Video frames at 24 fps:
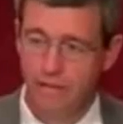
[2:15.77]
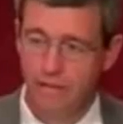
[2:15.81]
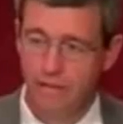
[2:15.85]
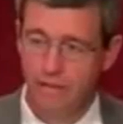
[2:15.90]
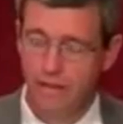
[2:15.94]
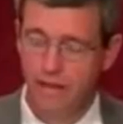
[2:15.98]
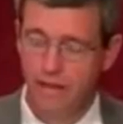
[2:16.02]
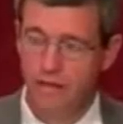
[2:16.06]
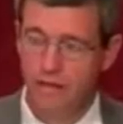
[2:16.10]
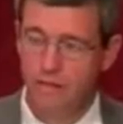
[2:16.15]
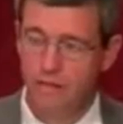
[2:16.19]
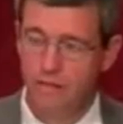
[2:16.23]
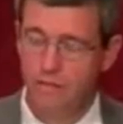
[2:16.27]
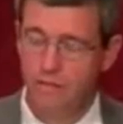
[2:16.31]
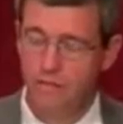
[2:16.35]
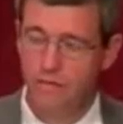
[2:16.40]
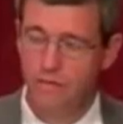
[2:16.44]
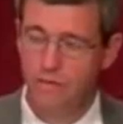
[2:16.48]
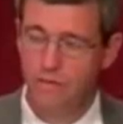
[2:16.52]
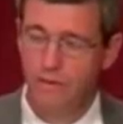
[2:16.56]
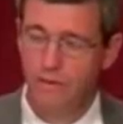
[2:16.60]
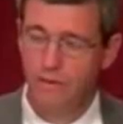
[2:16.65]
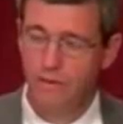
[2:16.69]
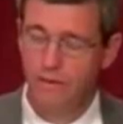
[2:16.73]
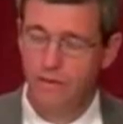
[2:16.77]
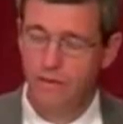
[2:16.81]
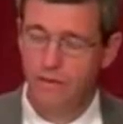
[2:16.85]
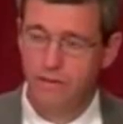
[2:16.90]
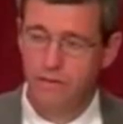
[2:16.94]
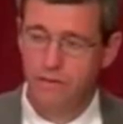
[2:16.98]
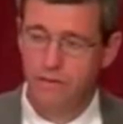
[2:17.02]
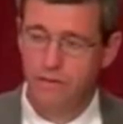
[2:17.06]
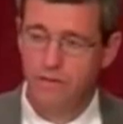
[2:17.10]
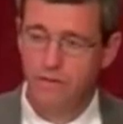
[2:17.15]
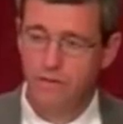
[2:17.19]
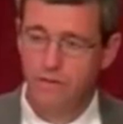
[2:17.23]
They got them through the
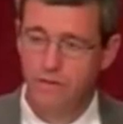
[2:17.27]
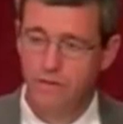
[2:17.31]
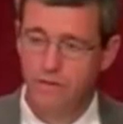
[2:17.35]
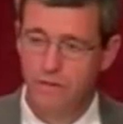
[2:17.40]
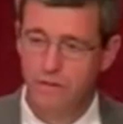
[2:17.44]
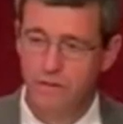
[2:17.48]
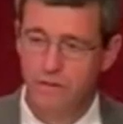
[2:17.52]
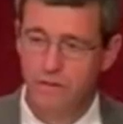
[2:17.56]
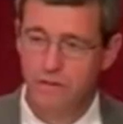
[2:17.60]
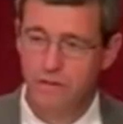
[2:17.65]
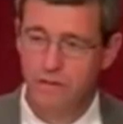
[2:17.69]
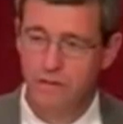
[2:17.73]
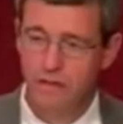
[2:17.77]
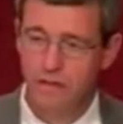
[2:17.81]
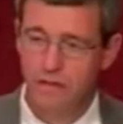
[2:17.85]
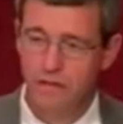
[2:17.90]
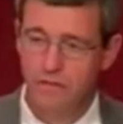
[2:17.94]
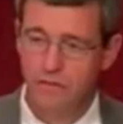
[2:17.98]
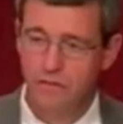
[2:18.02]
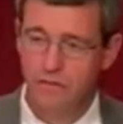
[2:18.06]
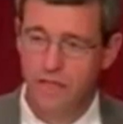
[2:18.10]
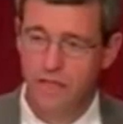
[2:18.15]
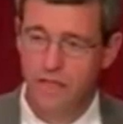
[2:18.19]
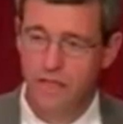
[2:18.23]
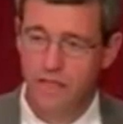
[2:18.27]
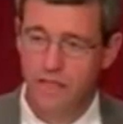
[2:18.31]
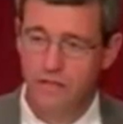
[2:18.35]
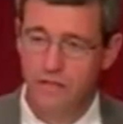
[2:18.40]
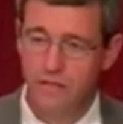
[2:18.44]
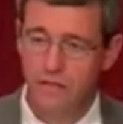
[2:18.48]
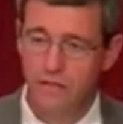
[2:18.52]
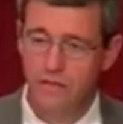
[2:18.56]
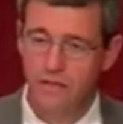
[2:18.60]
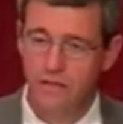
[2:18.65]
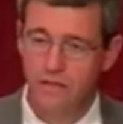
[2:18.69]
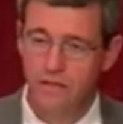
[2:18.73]
public schools and
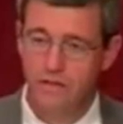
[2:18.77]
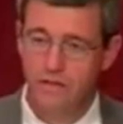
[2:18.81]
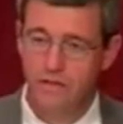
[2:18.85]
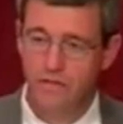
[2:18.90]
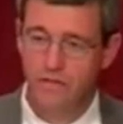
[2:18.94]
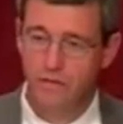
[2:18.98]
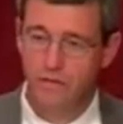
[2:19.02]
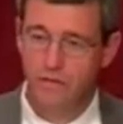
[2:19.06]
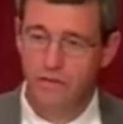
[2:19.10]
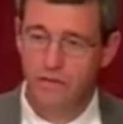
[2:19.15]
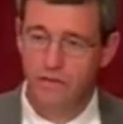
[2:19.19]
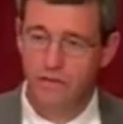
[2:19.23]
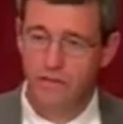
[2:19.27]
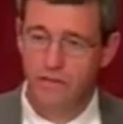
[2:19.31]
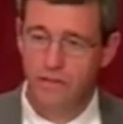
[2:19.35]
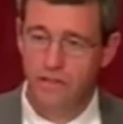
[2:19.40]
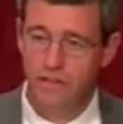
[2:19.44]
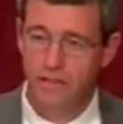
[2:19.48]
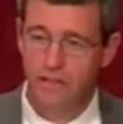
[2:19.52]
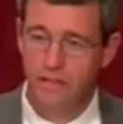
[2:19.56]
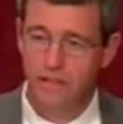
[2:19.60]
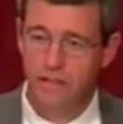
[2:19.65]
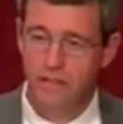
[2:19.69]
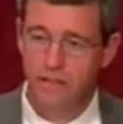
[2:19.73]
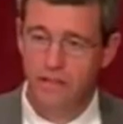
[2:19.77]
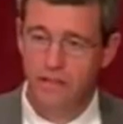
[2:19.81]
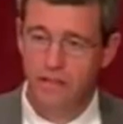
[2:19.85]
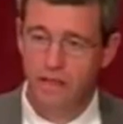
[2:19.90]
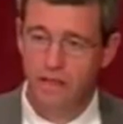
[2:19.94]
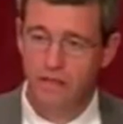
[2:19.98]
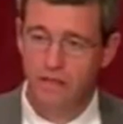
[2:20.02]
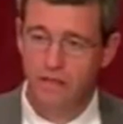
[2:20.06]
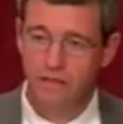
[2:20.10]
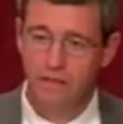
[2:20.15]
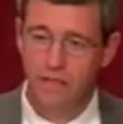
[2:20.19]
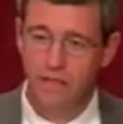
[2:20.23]
indoctrination, and the university and
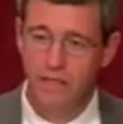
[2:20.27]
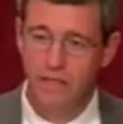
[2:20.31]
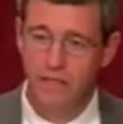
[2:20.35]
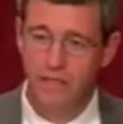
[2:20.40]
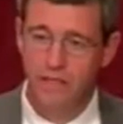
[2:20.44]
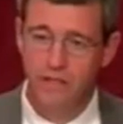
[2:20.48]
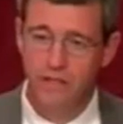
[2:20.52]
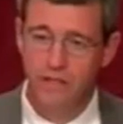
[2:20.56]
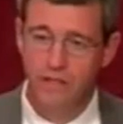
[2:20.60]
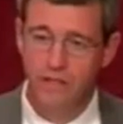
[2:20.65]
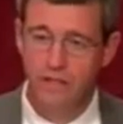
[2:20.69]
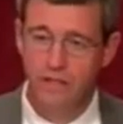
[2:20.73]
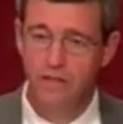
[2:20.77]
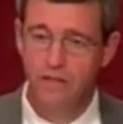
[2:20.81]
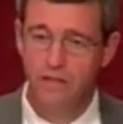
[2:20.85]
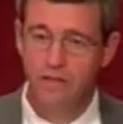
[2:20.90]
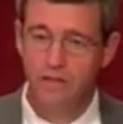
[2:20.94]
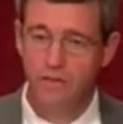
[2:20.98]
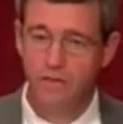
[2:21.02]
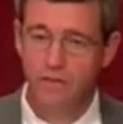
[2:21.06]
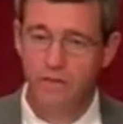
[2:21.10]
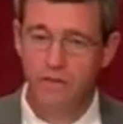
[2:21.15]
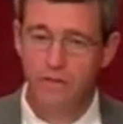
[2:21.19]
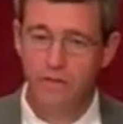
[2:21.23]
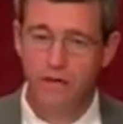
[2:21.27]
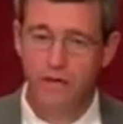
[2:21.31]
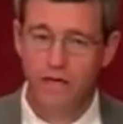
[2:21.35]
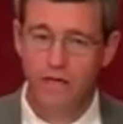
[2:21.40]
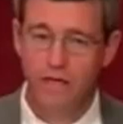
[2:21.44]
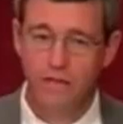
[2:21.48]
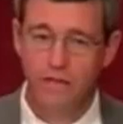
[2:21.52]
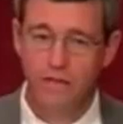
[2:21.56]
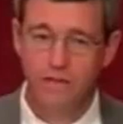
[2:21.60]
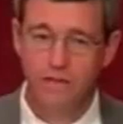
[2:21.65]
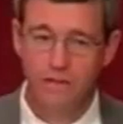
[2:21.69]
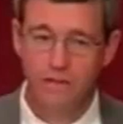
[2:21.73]
indoctrination, and then you wonder why
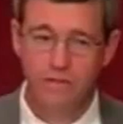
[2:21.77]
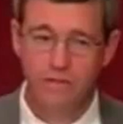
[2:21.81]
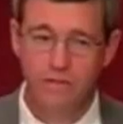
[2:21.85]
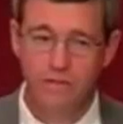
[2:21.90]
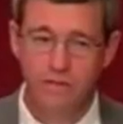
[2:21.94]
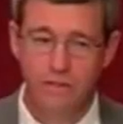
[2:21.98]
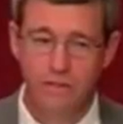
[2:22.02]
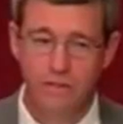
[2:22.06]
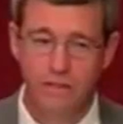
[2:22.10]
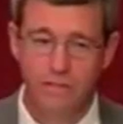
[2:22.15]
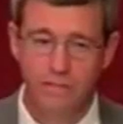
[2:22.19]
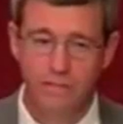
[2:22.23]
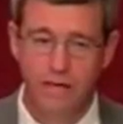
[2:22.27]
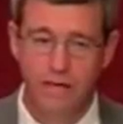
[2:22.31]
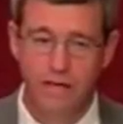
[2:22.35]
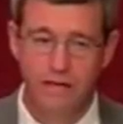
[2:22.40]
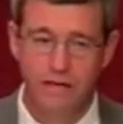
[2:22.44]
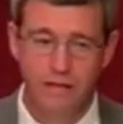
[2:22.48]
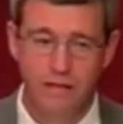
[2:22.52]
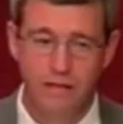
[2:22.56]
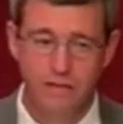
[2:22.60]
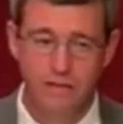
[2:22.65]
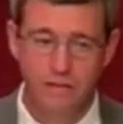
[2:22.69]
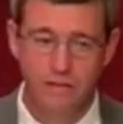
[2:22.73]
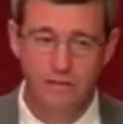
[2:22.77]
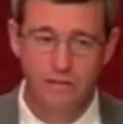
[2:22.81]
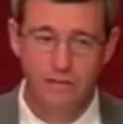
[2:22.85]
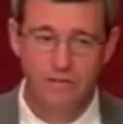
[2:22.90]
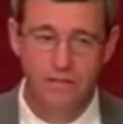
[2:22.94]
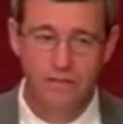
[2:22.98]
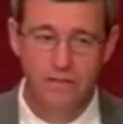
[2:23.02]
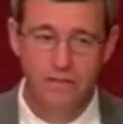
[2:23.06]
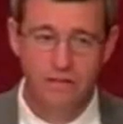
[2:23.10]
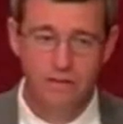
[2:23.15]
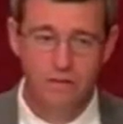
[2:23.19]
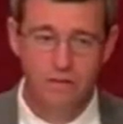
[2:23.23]
your children come out not
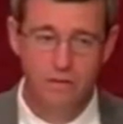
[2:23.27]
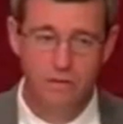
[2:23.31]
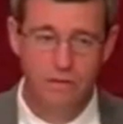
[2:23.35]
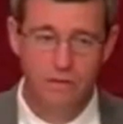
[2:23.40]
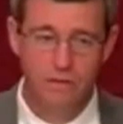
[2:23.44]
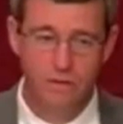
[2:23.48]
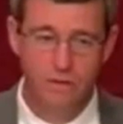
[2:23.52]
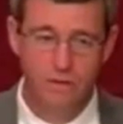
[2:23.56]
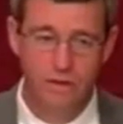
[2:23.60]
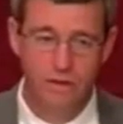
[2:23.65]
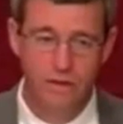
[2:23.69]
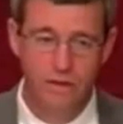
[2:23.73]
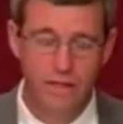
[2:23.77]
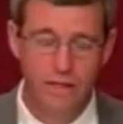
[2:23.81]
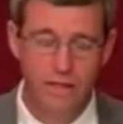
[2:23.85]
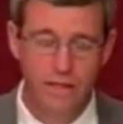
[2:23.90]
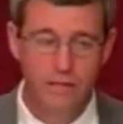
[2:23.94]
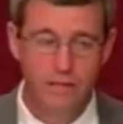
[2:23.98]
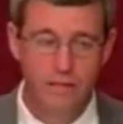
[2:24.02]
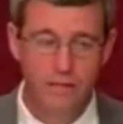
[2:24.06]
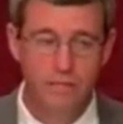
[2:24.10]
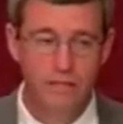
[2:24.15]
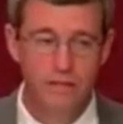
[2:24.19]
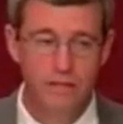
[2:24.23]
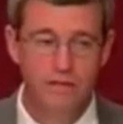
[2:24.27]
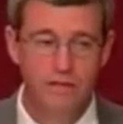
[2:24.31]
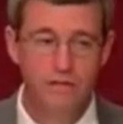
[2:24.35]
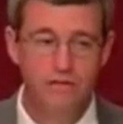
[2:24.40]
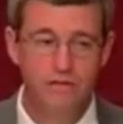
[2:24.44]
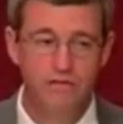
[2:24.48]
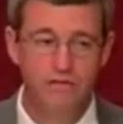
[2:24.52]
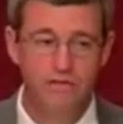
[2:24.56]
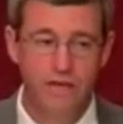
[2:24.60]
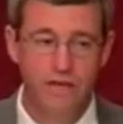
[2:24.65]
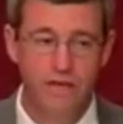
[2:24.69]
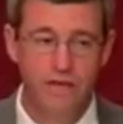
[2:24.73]
serving the Lord. It's because you
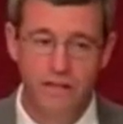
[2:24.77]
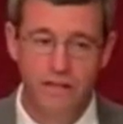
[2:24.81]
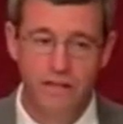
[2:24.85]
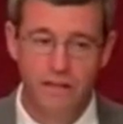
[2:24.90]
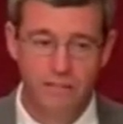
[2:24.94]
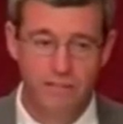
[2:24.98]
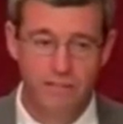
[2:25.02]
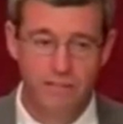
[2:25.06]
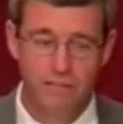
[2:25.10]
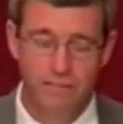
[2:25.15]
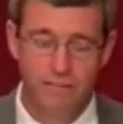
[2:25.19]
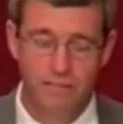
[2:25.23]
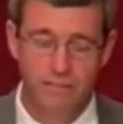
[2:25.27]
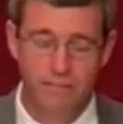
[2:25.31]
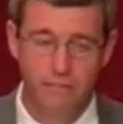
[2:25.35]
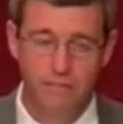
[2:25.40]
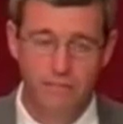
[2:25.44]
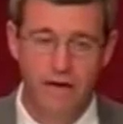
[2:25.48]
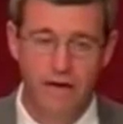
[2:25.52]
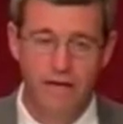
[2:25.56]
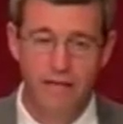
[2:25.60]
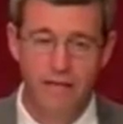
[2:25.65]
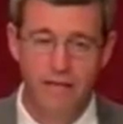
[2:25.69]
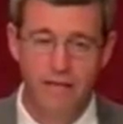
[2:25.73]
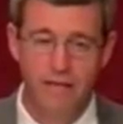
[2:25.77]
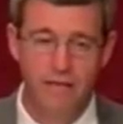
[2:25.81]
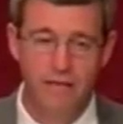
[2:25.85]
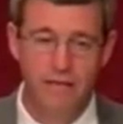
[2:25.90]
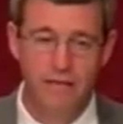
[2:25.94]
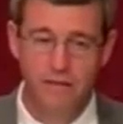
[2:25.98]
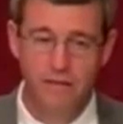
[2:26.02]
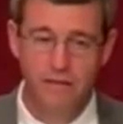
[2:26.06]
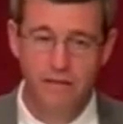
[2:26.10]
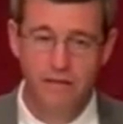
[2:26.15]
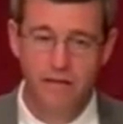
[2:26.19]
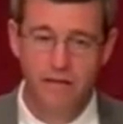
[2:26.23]
fed them right into
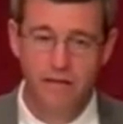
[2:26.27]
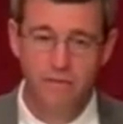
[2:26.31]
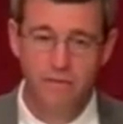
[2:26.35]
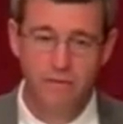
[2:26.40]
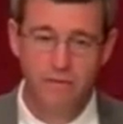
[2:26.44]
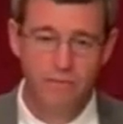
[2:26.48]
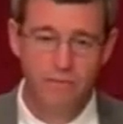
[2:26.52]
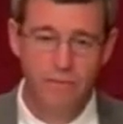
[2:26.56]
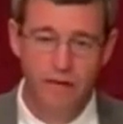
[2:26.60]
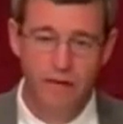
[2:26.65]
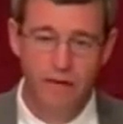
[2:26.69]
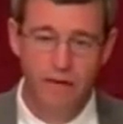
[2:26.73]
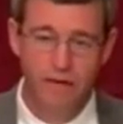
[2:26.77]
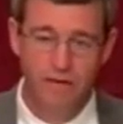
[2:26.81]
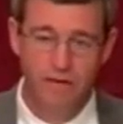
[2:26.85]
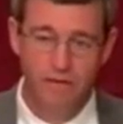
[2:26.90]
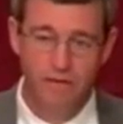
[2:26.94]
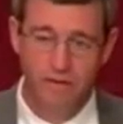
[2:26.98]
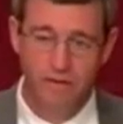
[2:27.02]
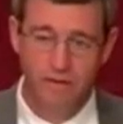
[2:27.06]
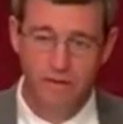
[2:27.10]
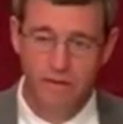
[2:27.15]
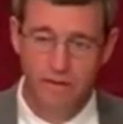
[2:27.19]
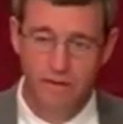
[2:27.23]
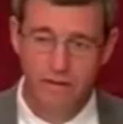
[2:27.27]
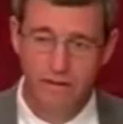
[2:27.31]
the devil's mouth.